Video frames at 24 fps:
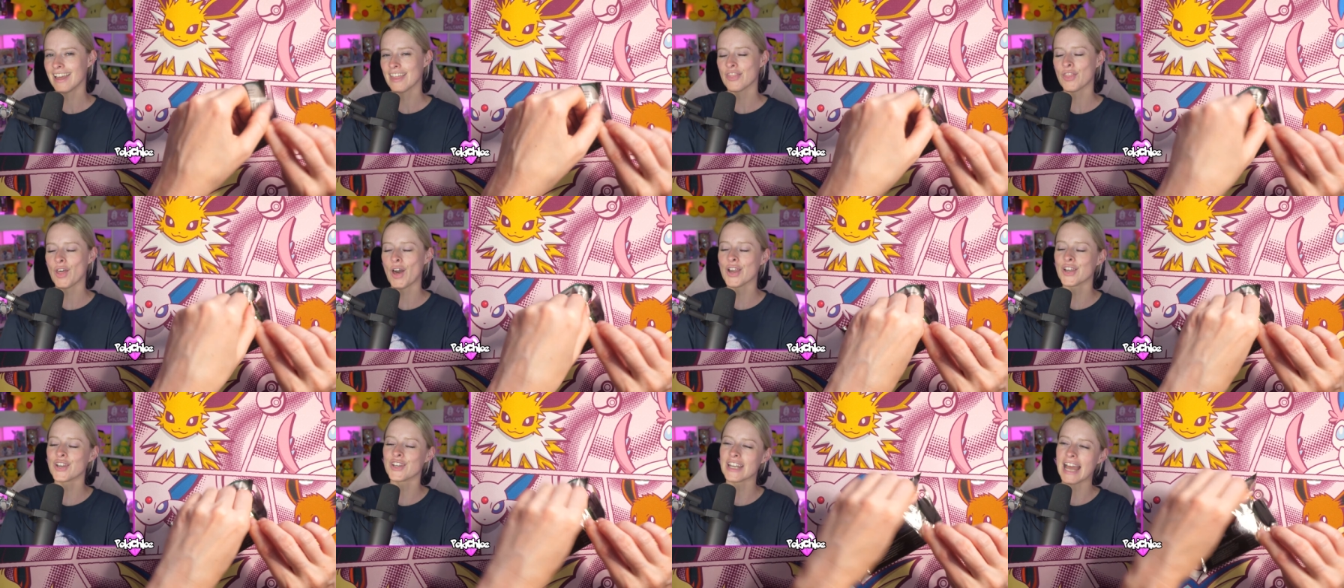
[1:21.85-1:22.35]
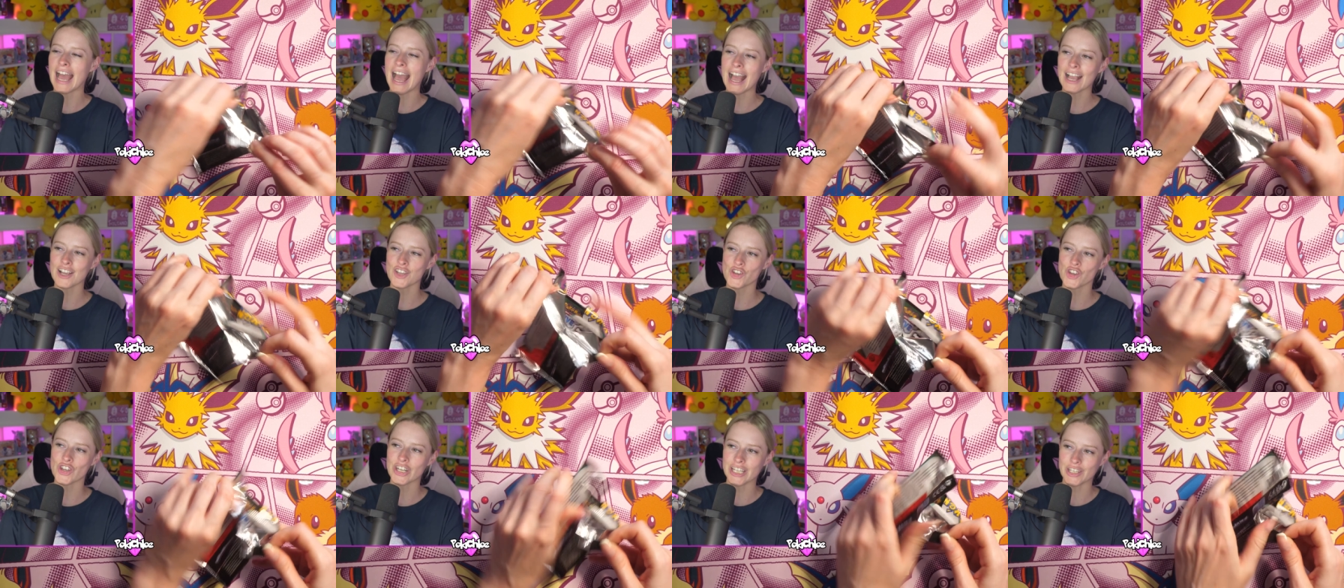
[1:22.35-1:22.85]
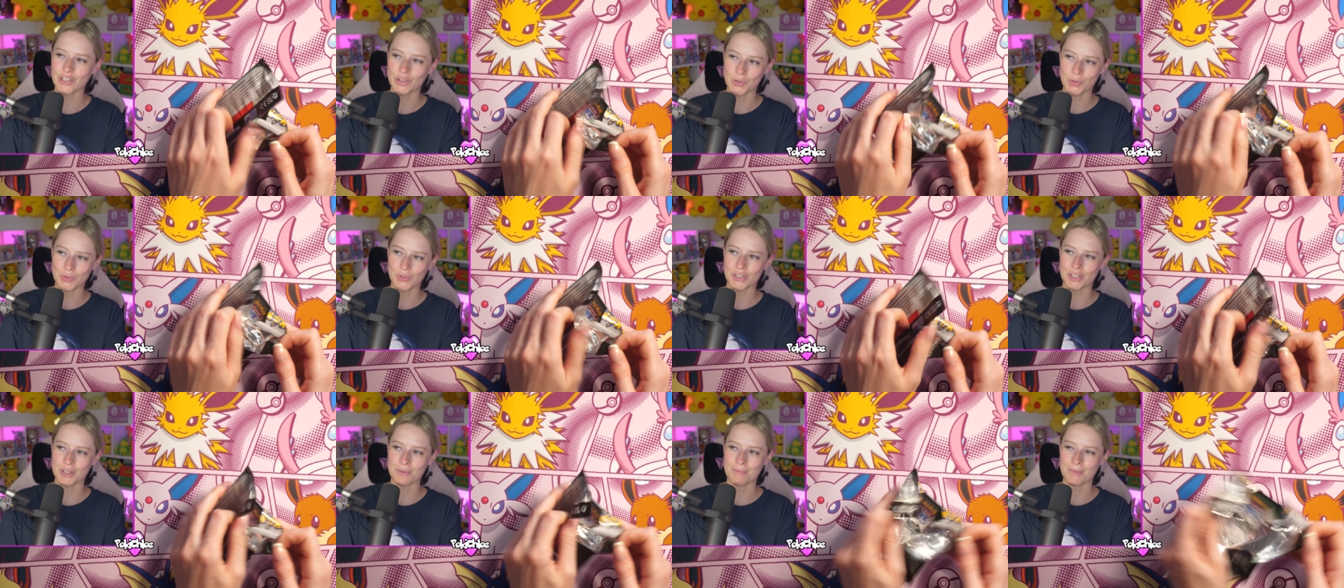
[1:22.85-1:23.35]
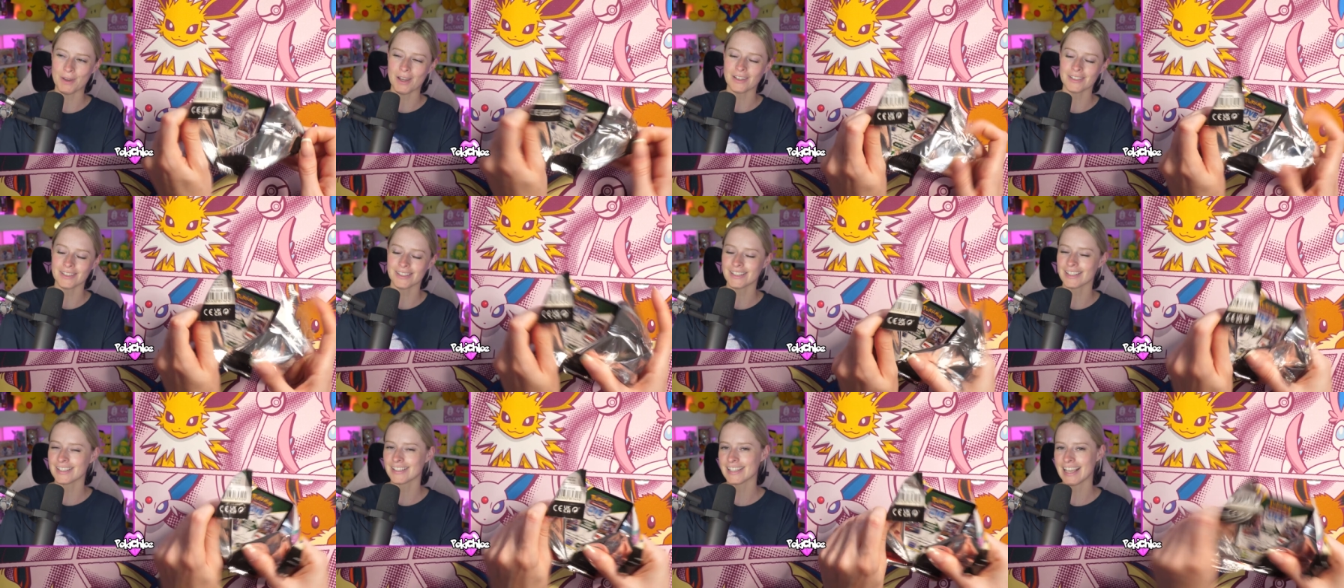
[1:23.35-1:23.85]
that I could actually use to
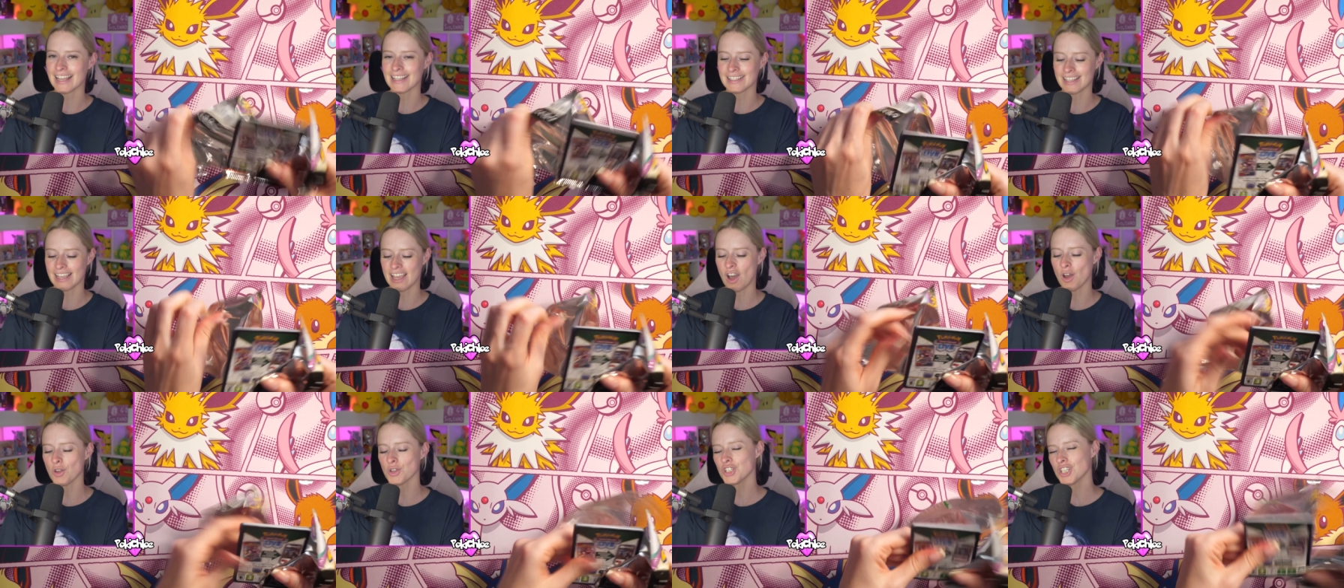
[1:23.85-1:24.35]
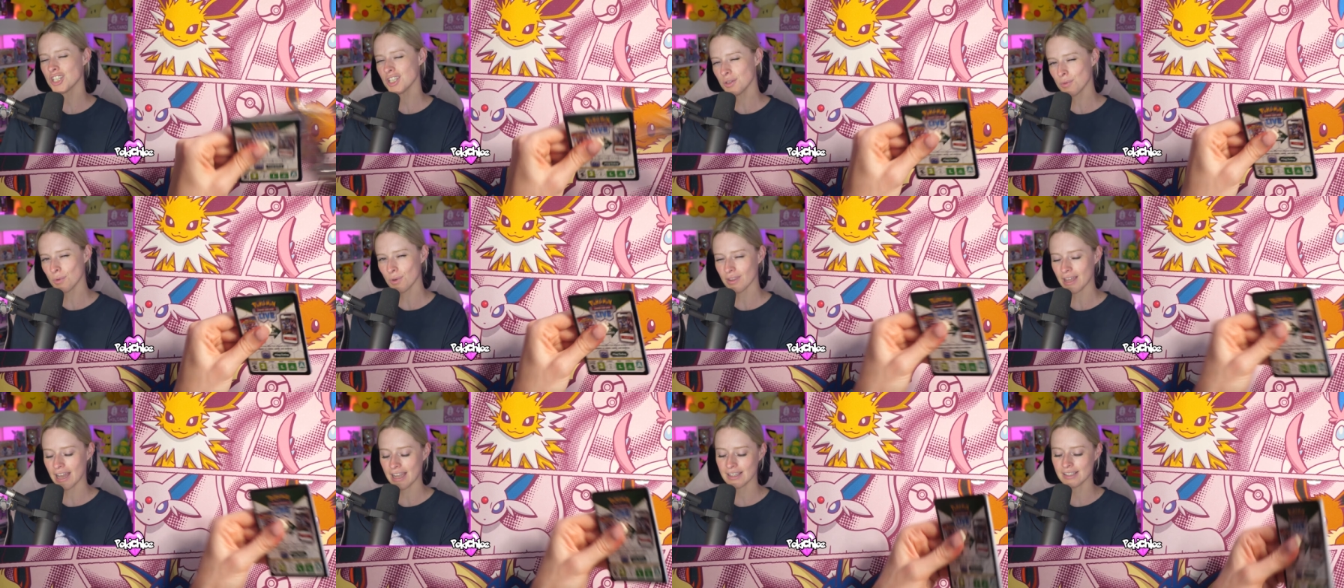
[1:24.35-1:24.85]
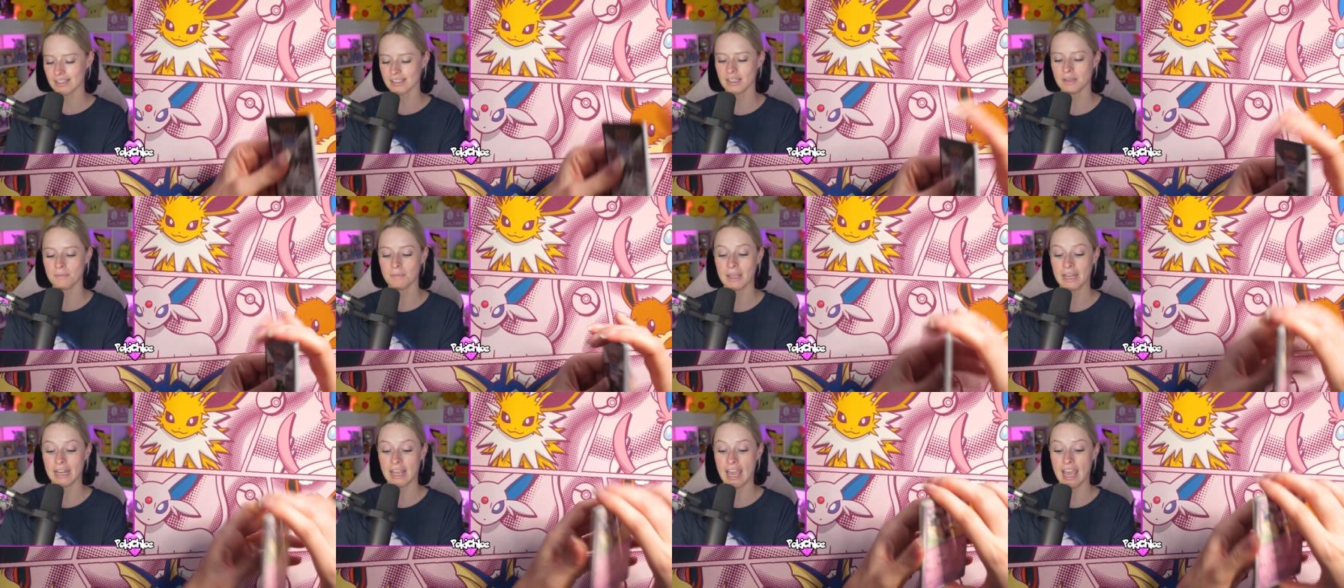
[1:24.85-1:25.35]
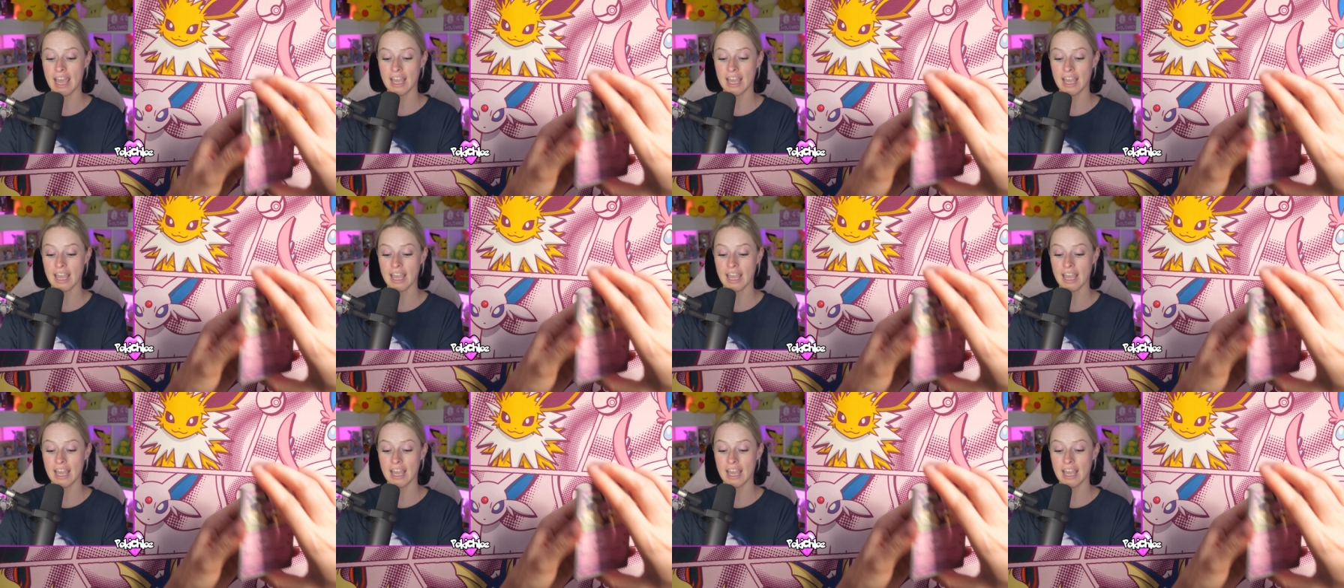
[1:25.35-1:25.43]
master set it. I'll show you what that is in a minute.